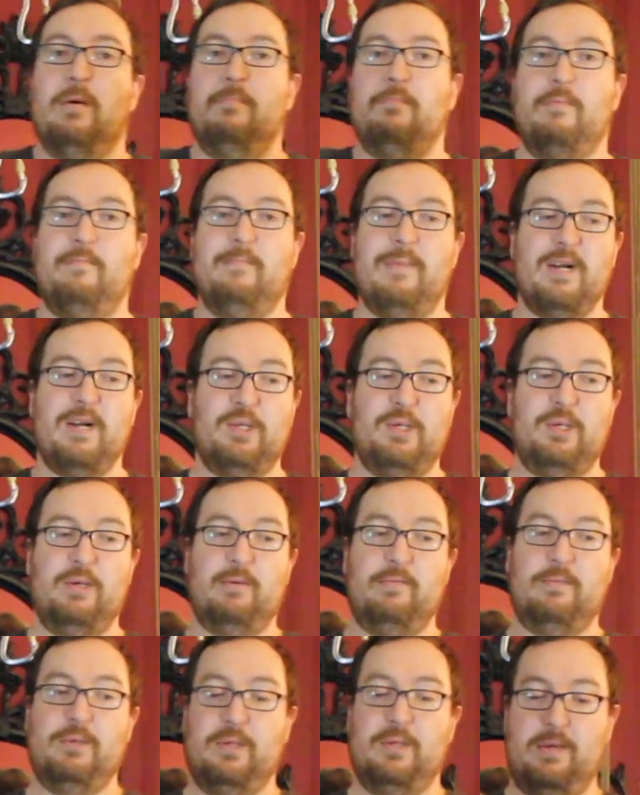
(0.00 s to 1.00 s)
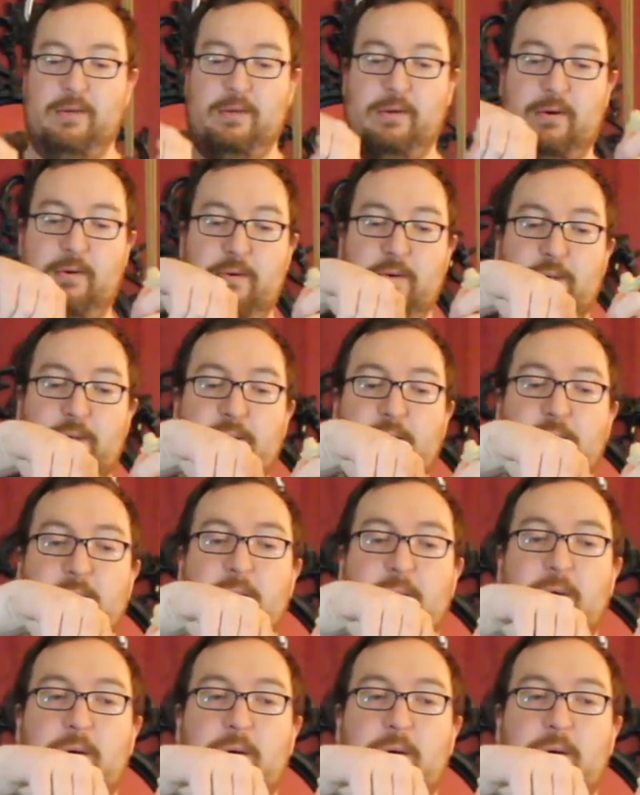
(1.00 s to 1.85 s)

but match it up to the knots.